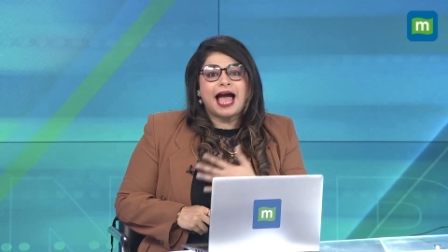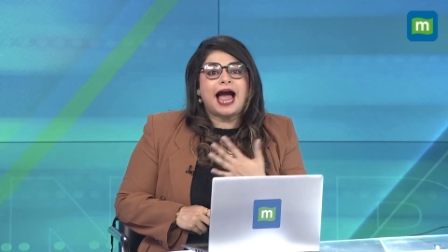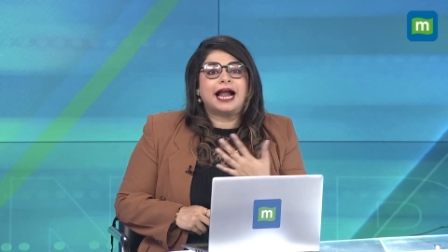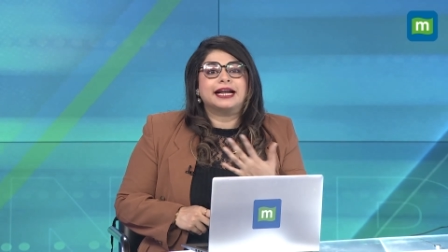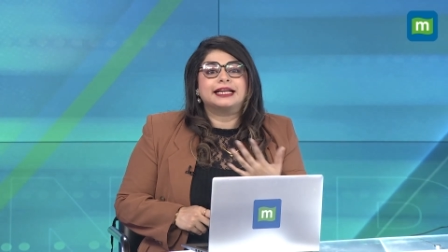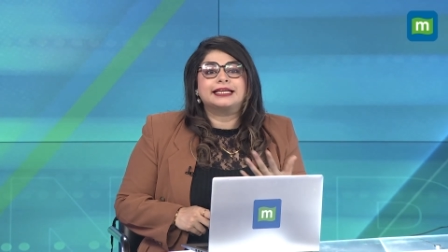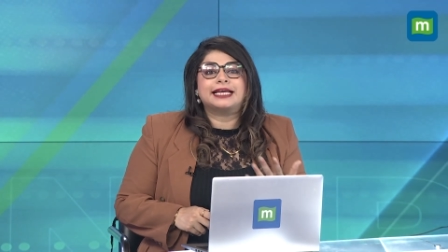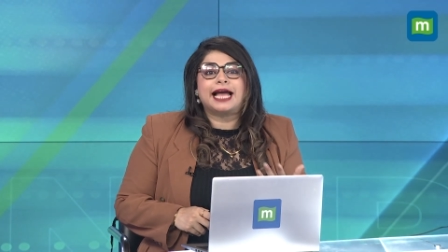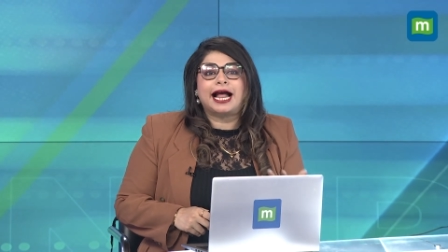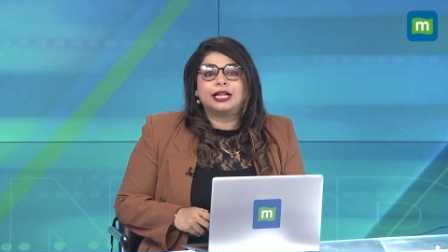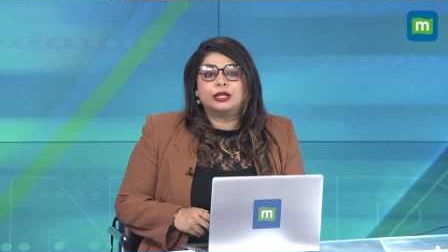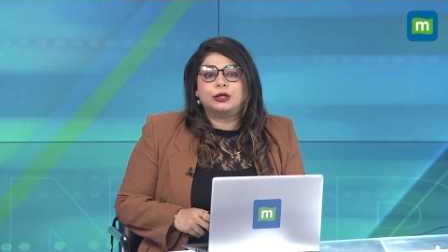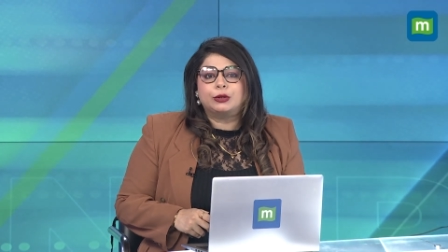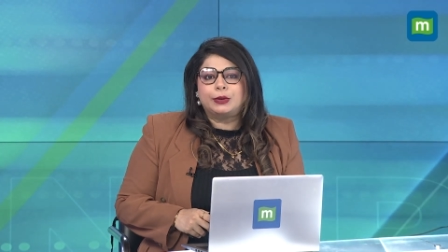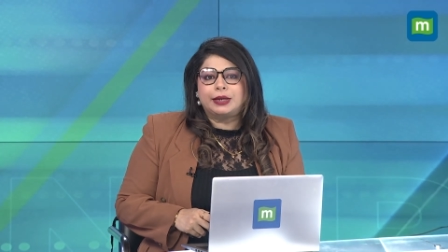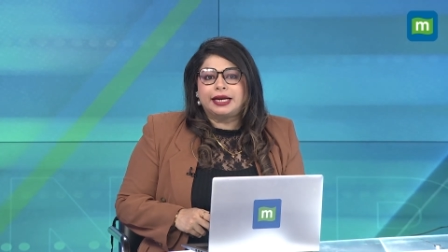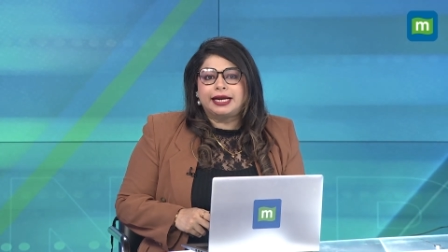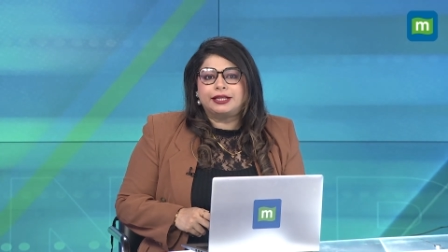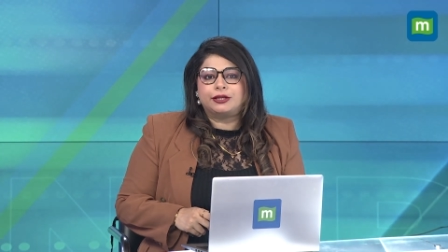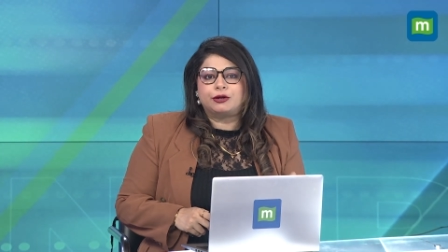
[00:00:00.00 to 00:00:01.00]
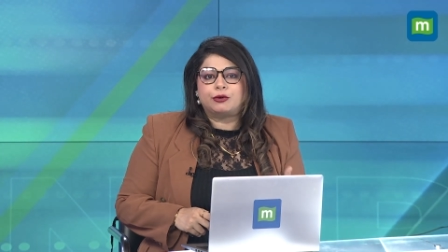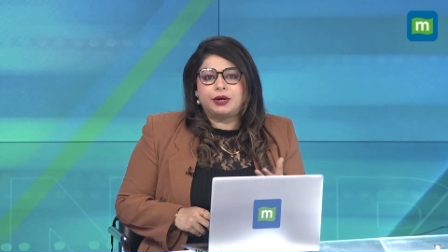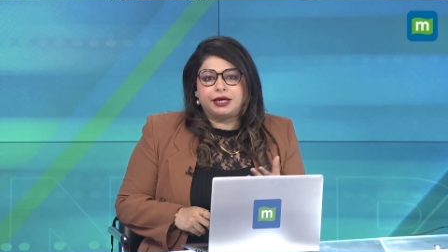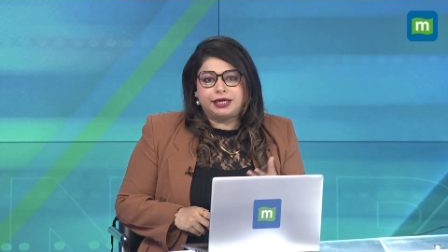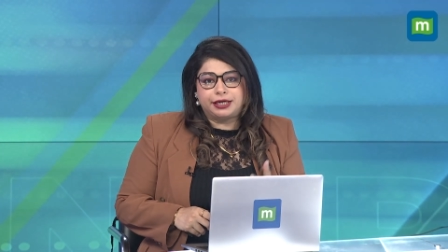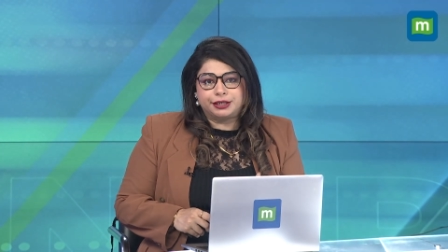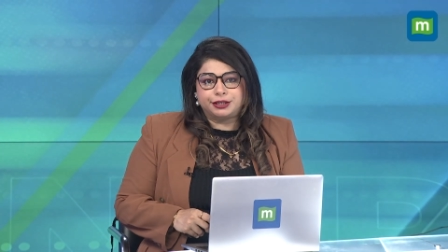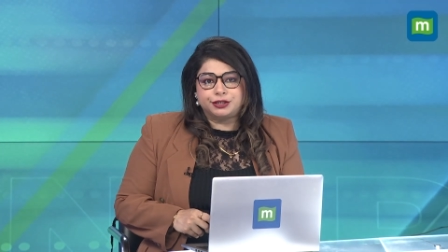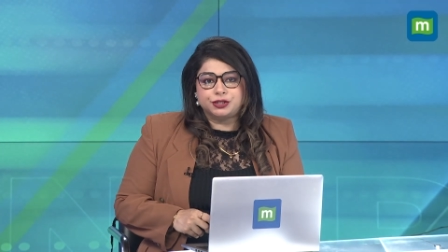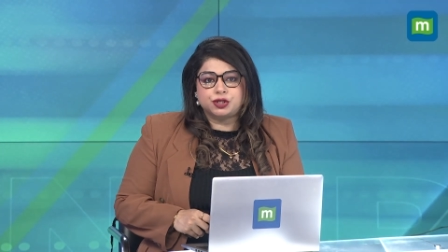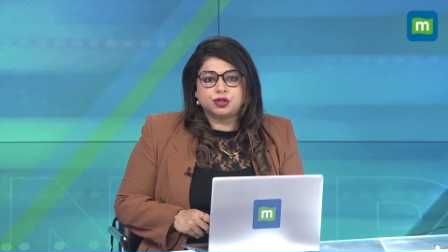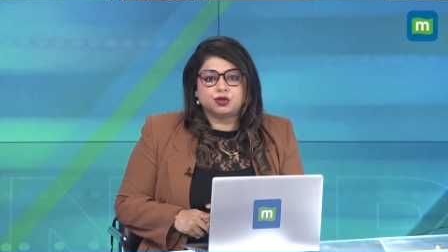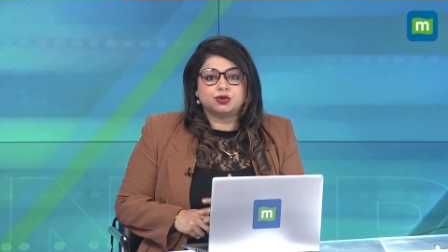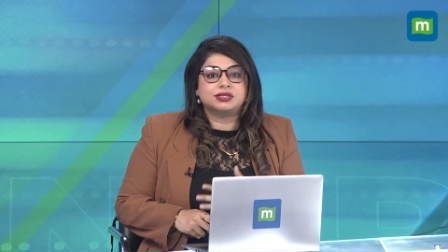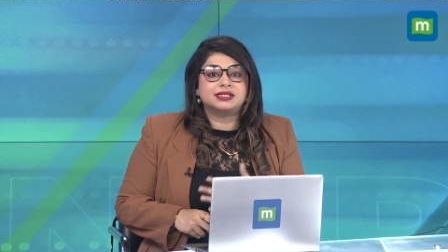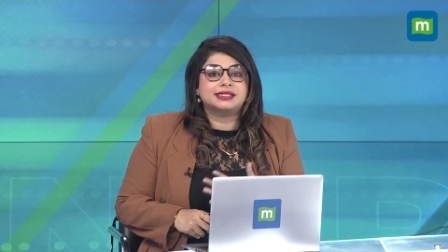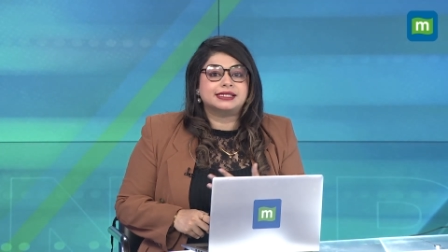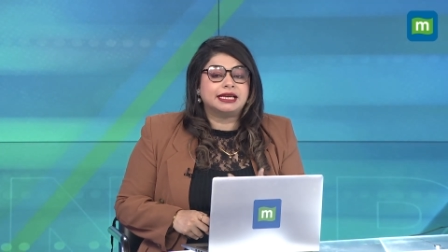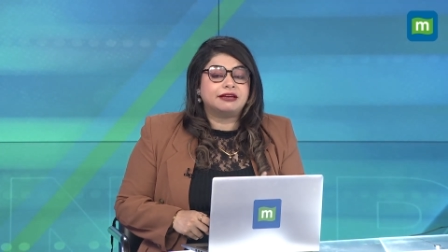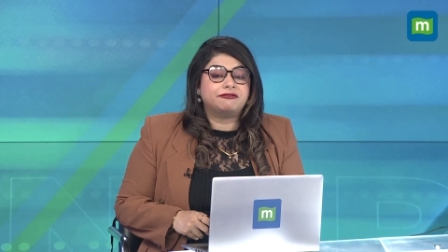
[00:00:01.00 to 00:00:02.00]
and calculate the returns to
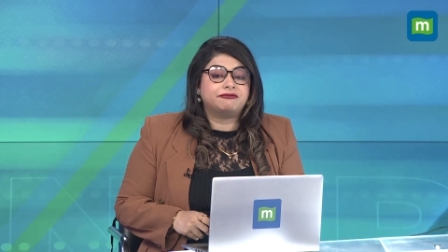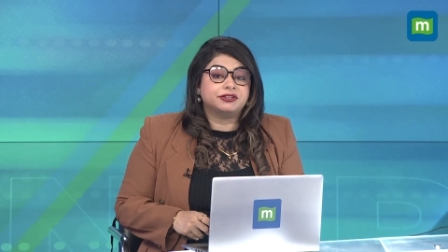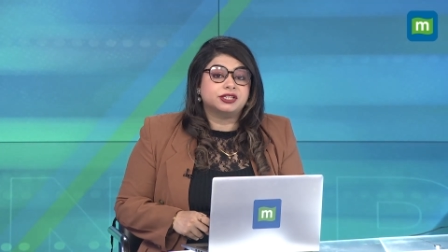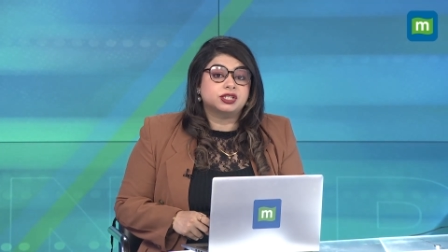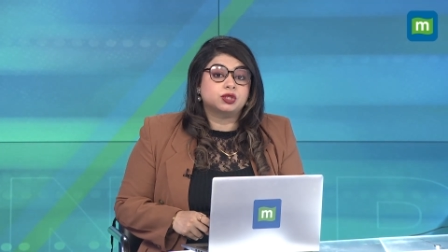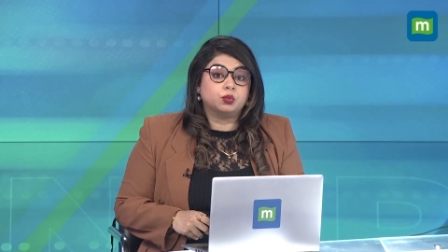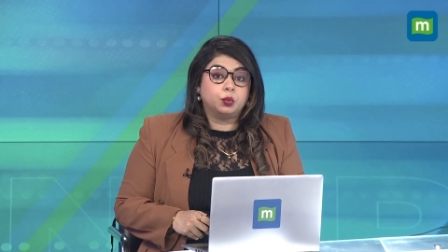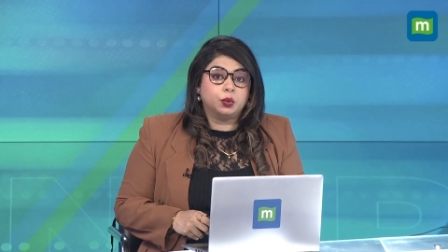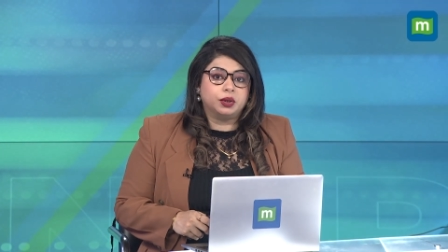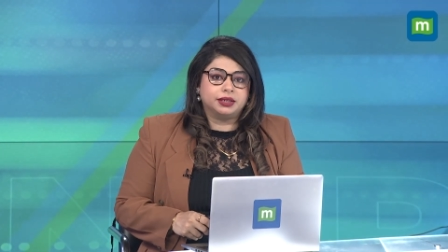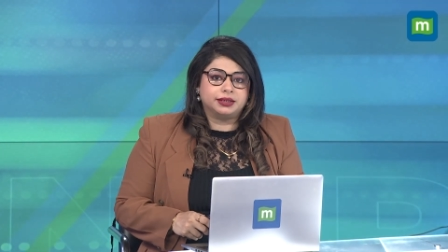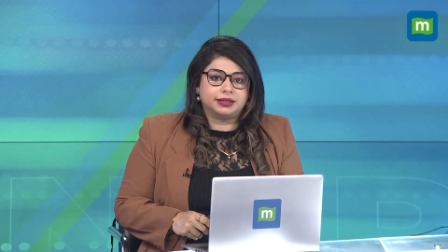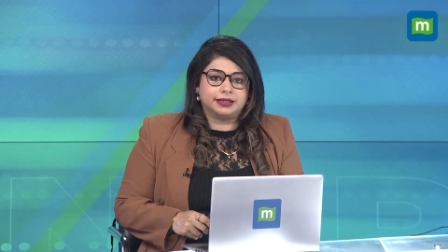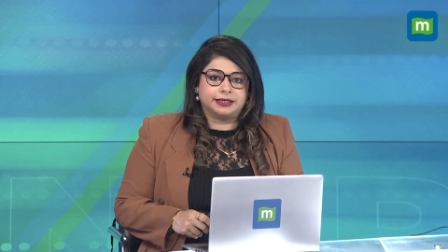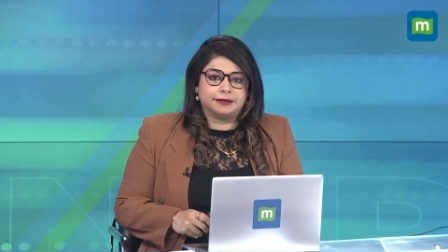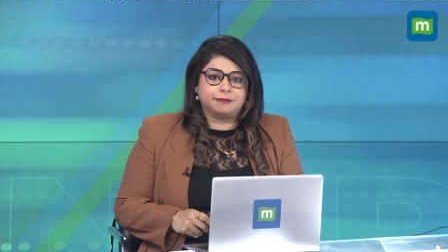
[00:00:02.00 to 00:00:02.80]
see if it's worth